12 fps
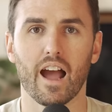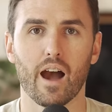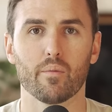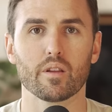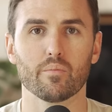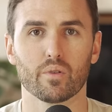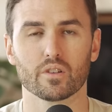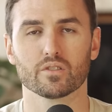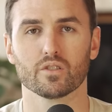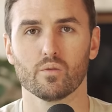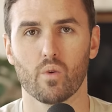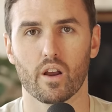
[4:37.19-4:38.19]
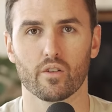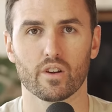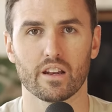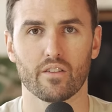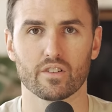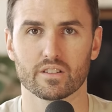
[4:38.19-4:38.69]
how many books do you want to
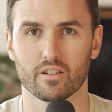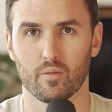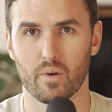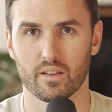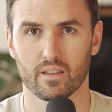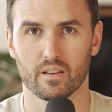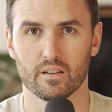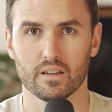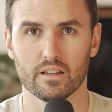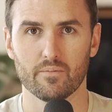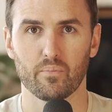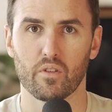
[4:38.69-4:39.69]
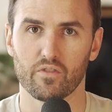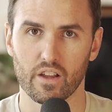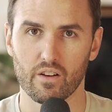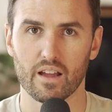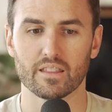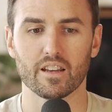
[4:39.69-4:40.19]
read every single month?
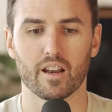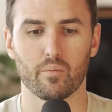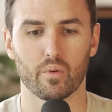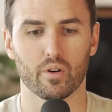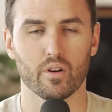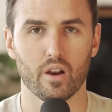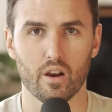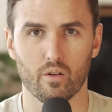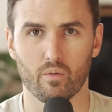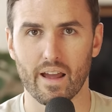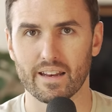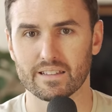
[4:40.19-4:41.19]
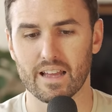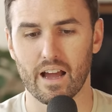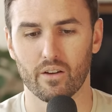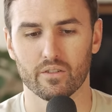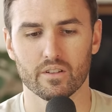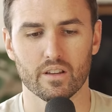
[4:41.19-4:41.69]
Figure out that number, write it
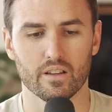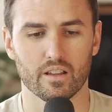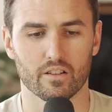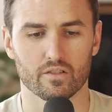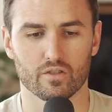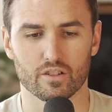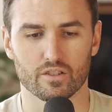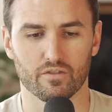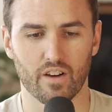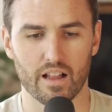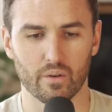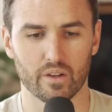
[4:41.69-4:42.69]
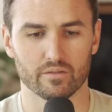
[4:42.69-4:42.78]
down, and start to follow